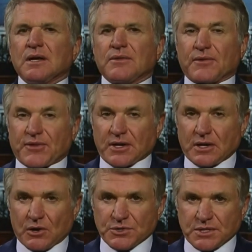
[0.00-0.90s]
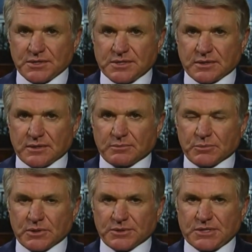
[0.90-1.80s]
The thing goes into
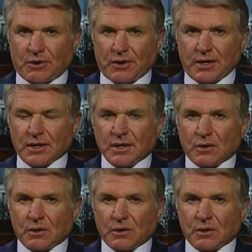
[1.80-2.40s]
military